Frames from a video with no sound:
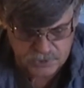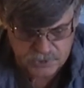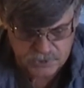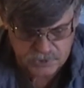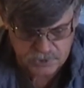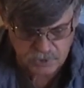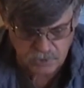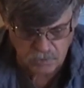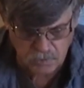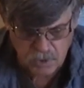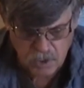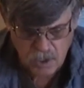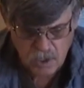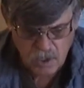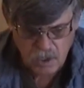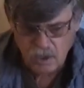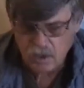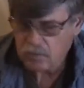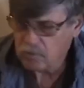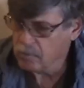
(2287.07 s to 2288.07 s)
So
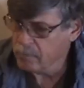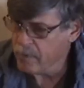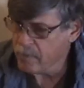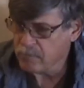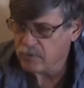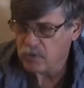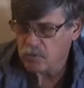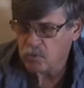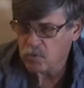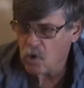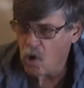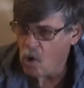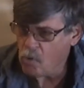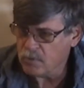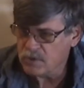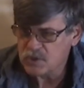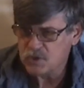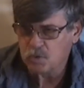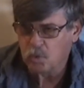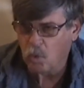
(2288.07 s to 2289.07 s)
remember, the
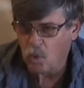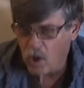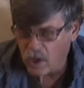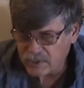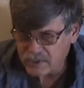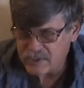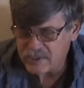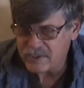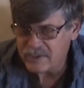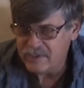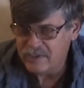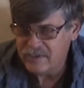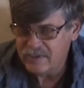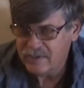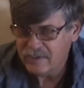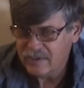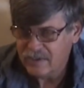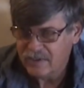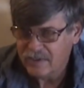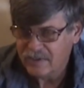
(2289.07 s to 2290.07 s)
Romans wanted
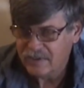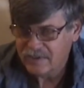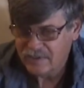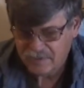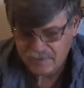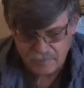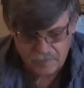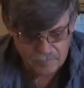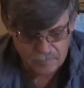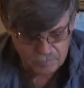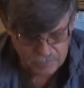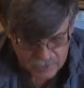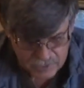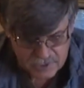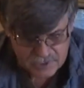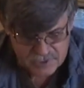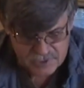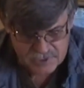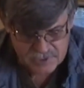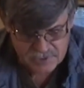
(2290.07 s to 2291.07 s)

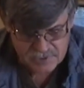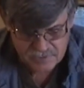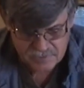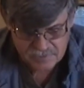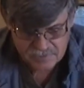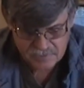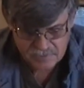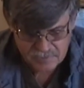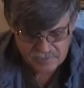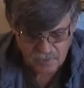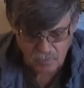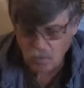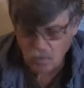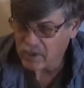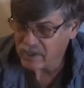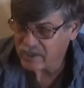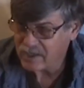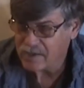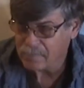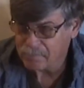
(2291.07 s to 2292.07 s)
peace. They
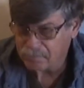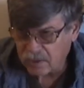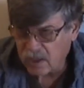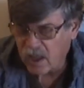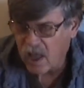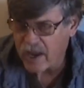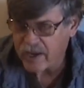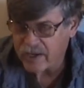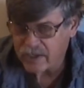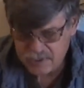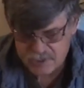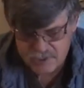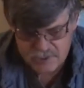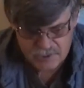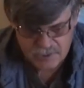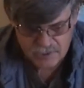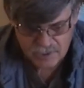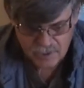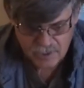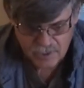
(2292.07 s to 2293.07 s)
wanted
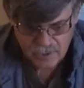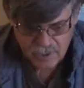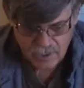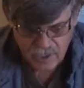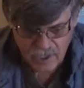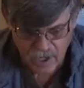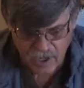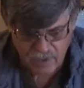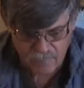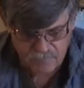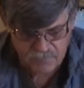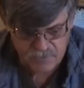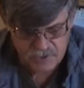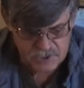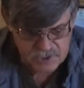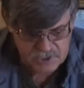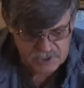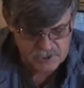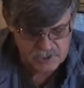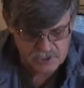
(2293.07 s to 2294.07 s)
compliance. And
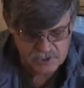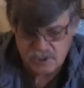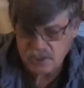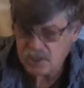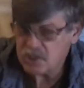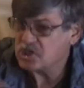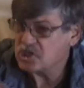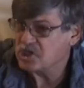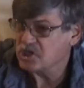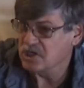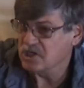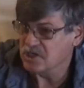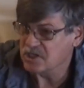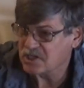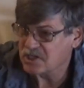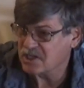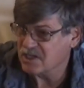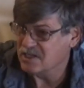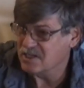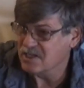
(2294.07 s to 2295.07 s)
this sedition
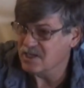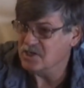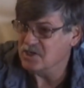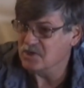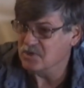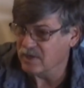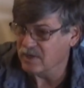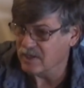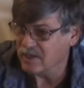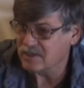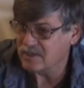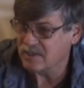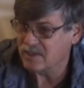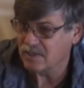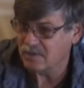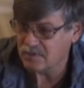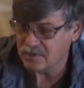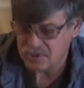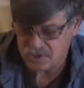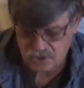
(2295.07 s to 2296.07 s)
is continuing, as
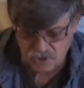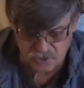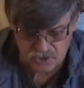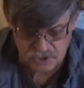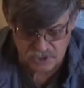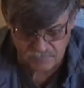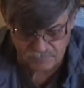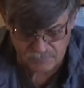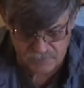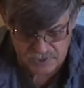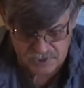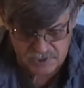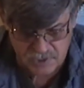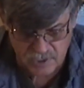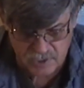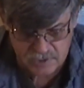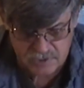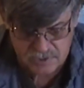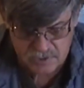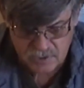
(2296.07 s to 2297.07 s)
Josephus
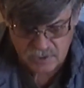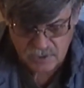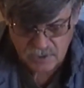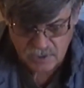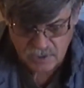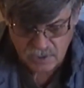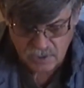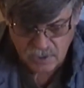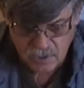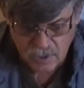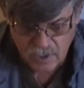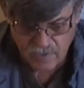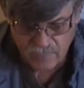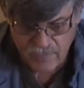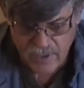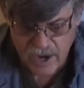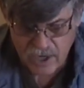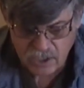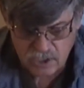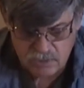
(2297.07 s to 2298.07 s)
says. And
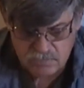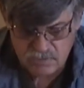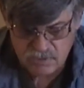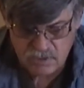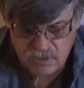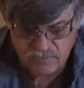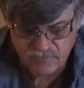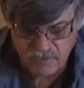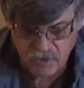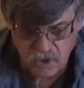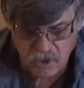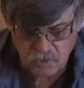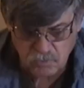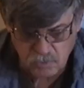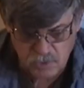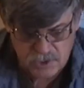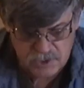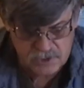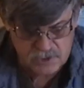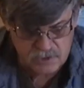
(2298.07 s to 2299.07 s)
that could be the very
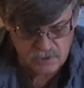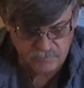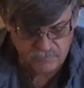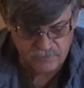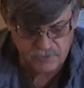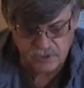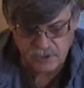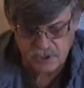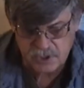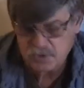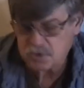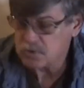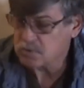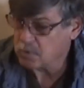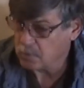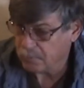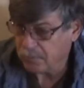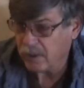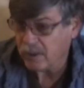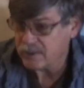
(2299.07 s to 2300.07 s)
reason that Felix was
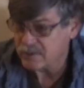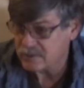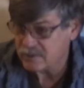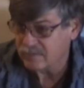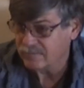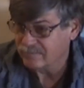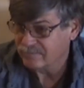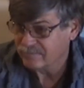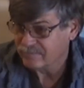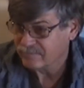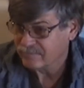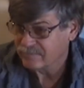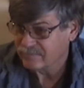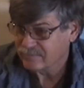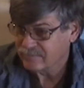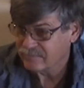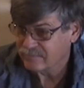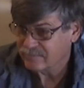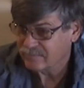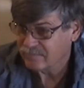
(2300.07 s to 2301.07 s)
replaced
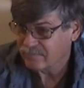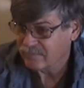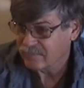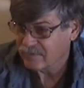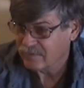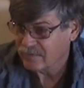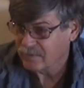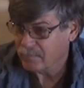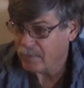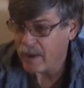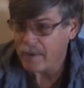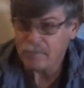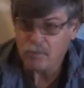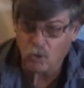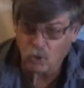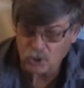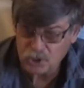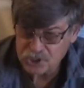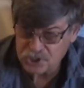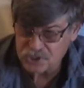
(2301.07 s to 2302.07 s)
by
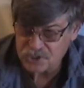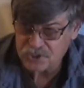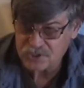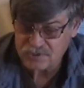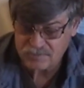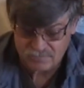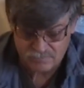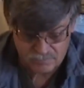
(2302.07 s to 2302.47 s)
Porcius.